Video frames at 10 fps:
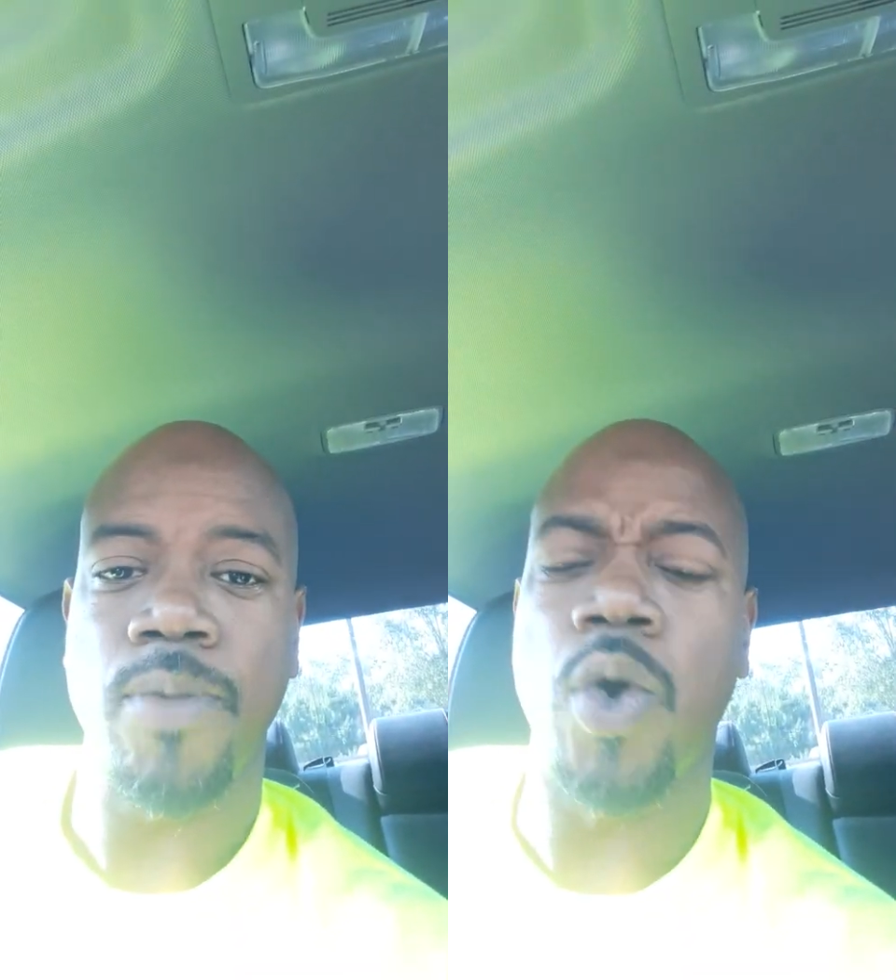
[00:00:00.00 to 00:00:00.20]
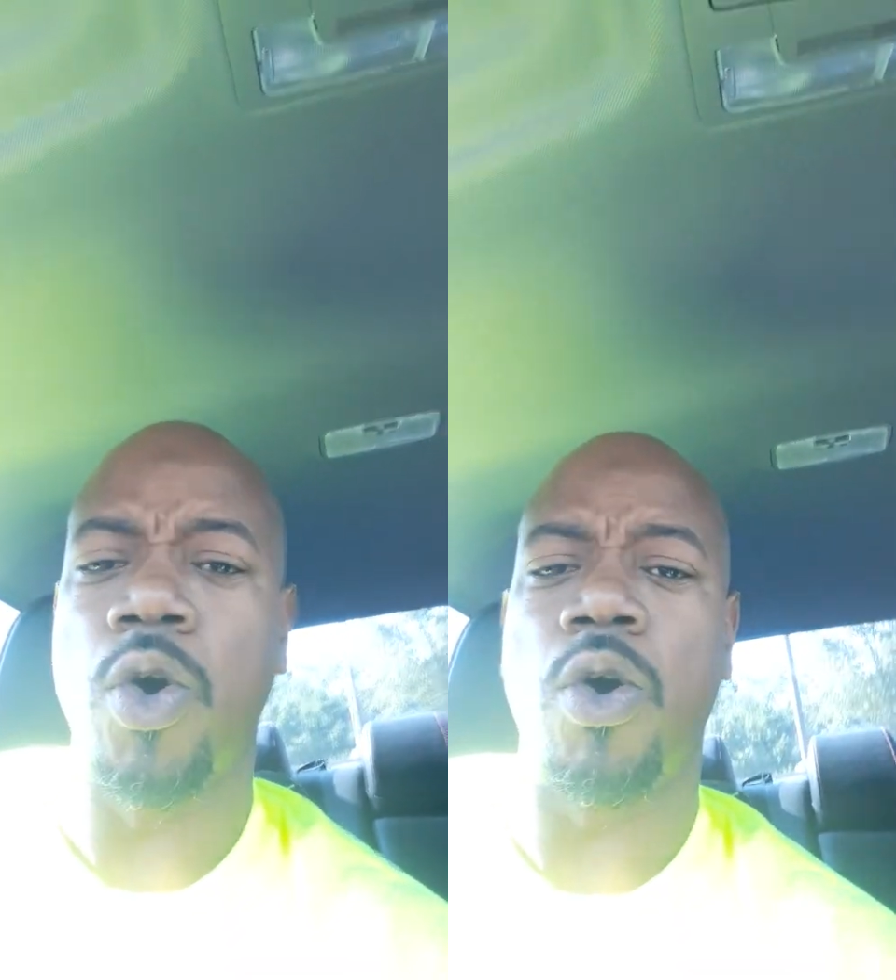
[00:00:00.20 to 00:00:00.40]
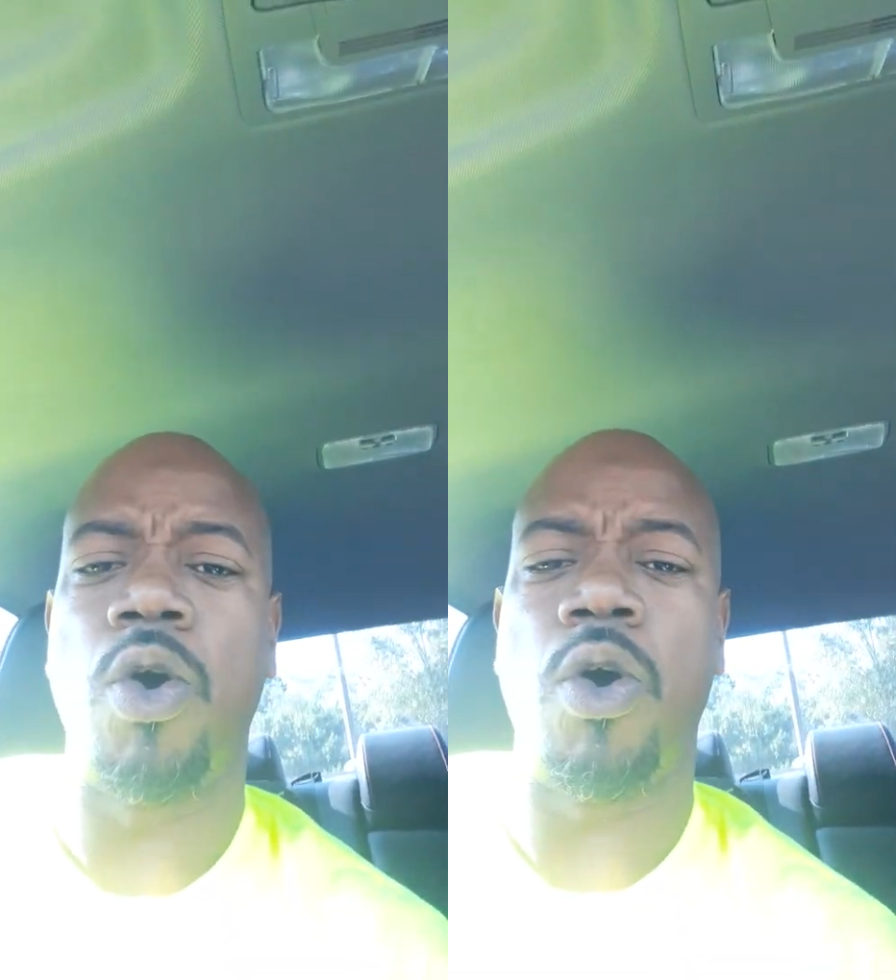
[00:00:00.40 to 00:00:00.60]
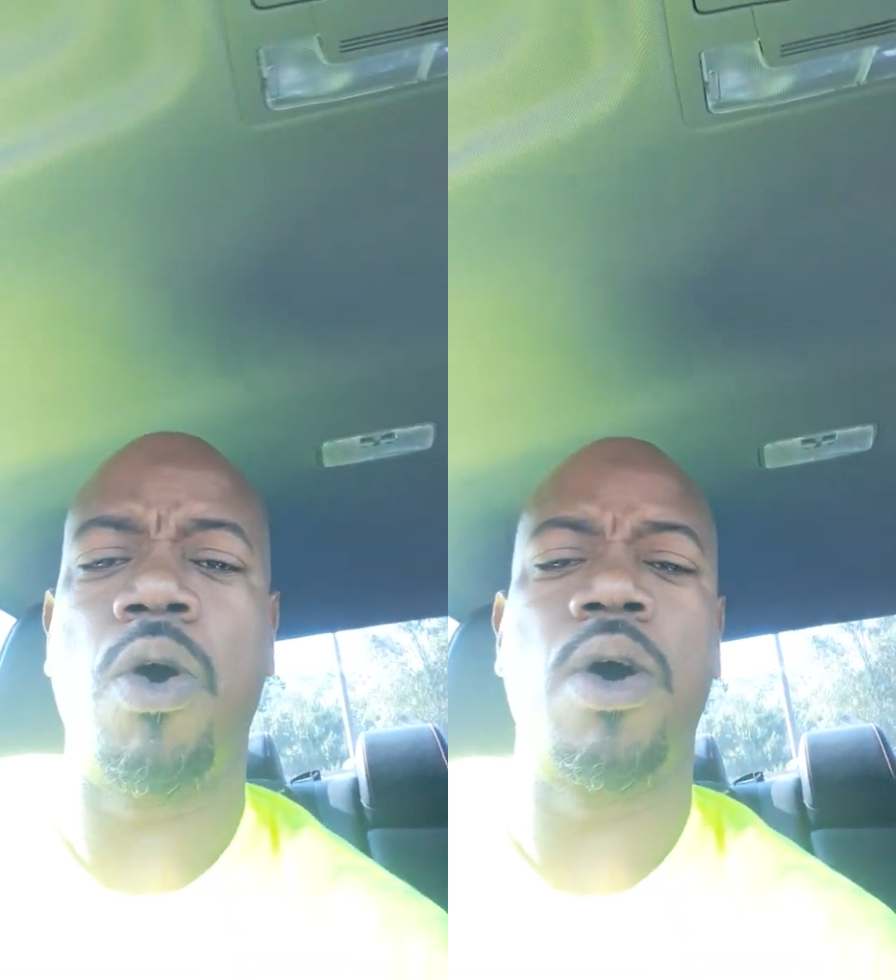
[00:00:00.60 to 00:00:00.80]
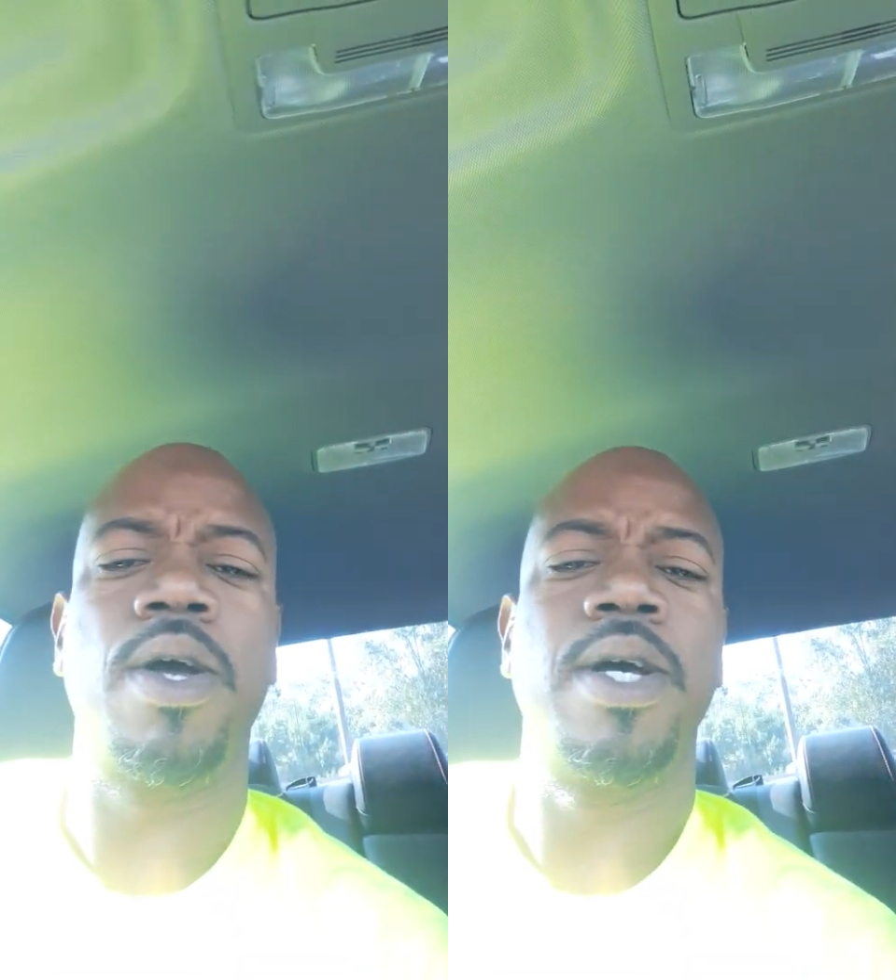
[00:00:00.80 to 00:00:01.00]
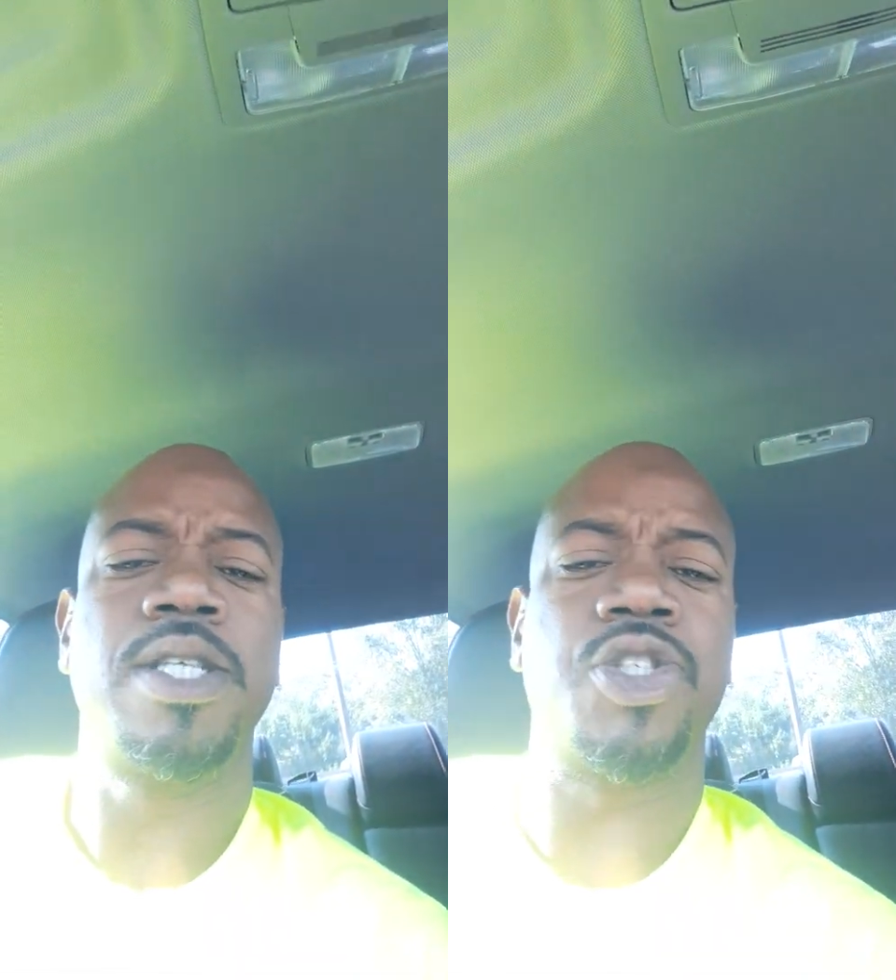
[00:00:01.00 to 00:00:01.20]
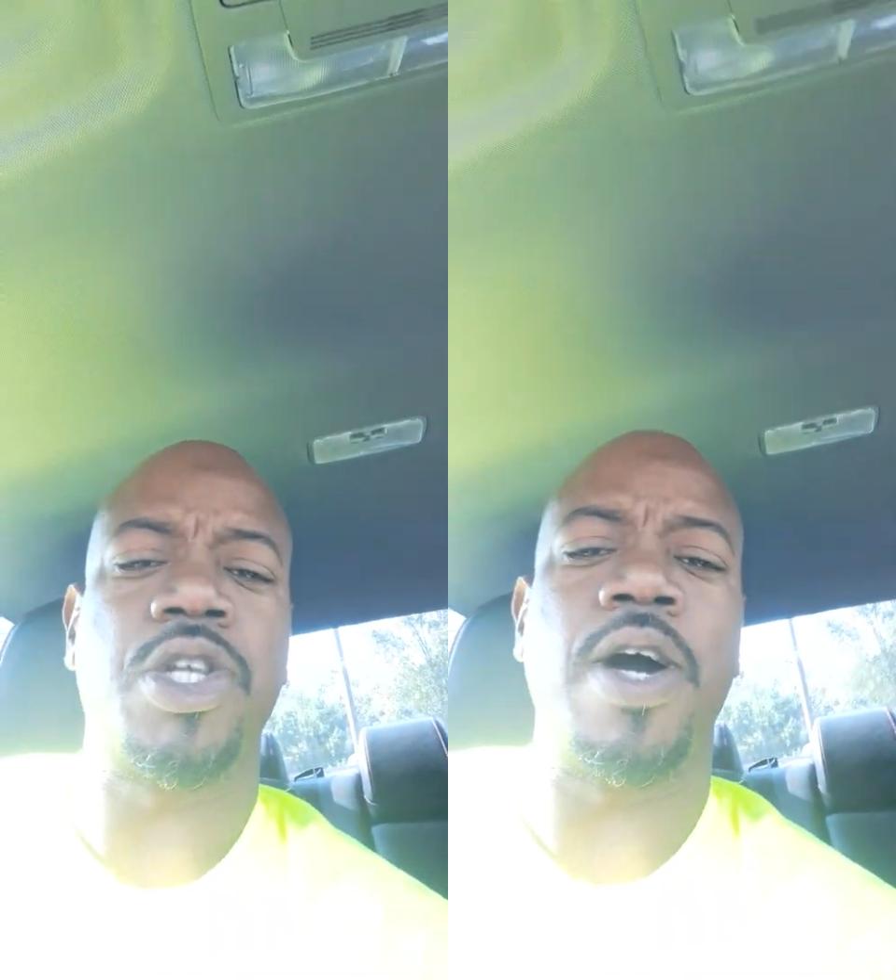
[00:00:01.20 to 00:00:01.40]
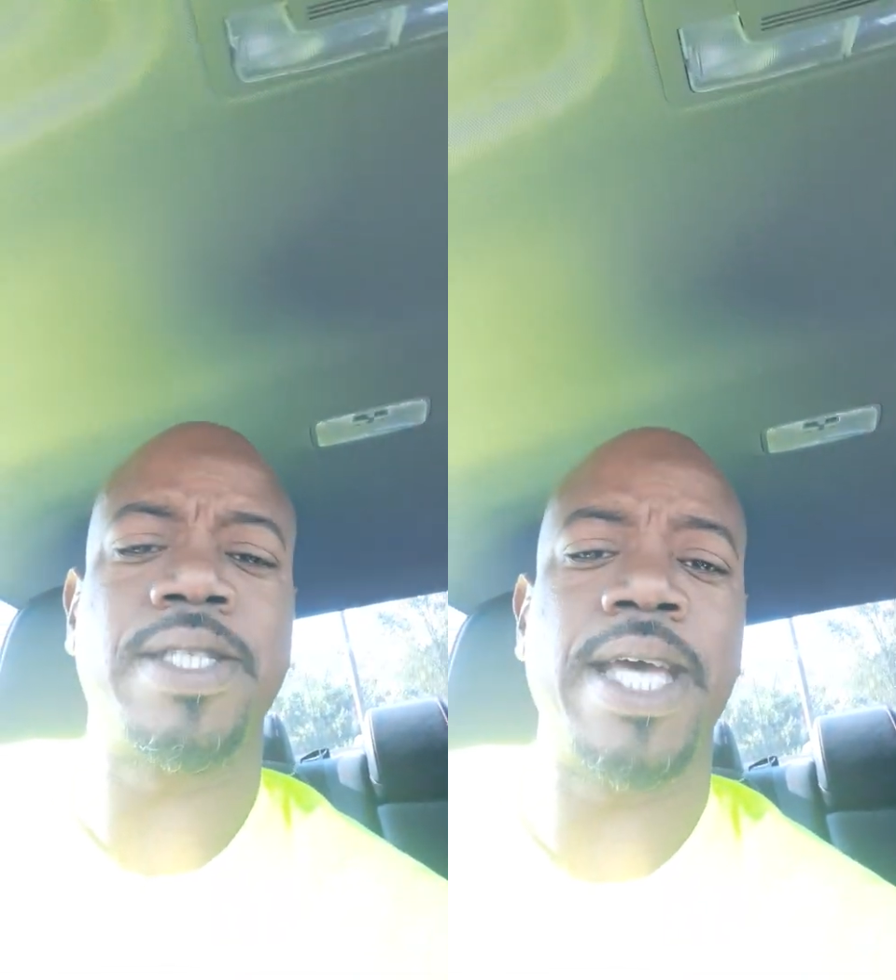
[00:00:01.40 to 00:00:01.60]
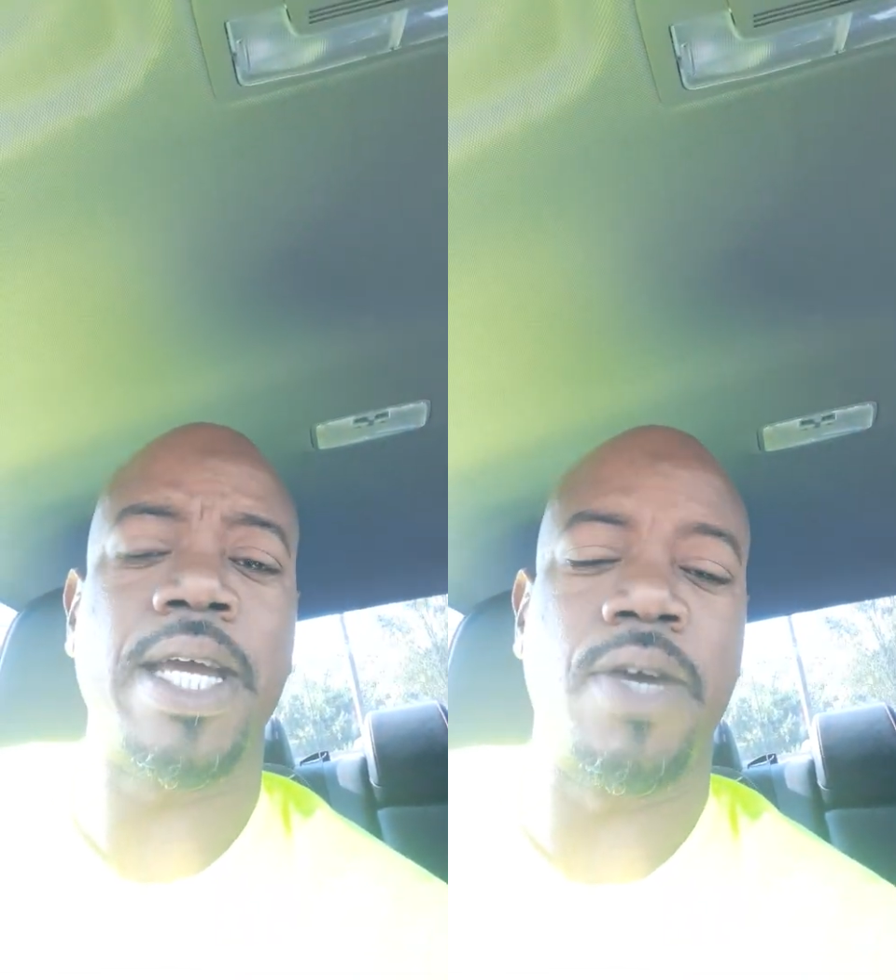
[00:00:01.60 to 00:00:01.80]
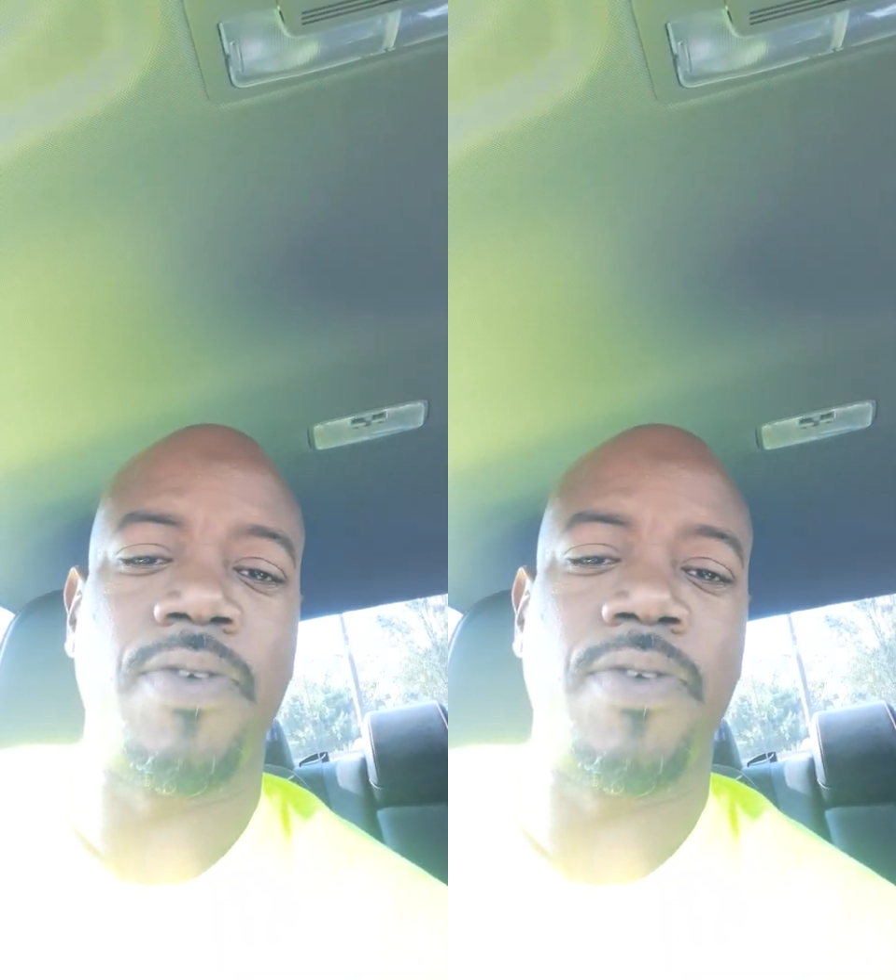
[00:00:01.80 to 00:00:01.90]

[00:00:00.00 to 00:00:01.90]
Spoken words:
or to start taking a